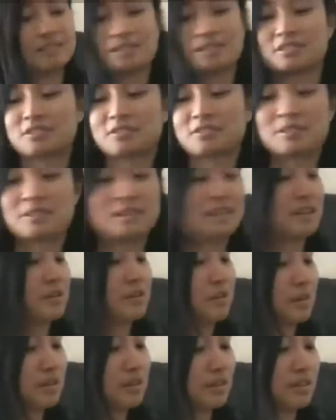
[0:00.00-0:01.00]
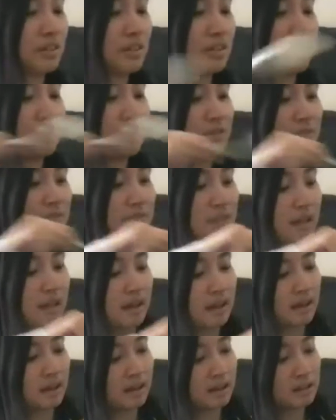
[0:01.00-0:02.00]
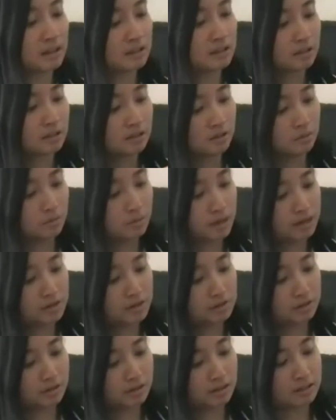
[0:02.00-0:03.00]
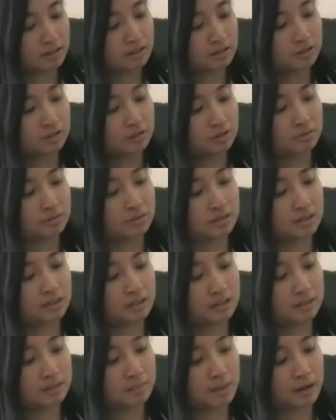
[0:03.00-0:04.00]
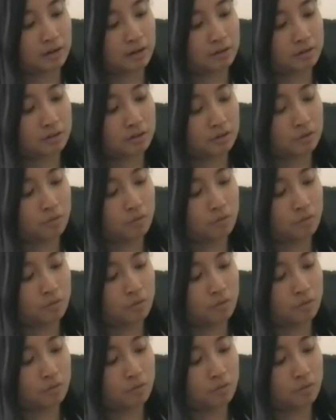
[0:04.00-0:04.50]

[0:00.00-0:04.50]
So you're going to need cornstarch, and what I usually like to use is about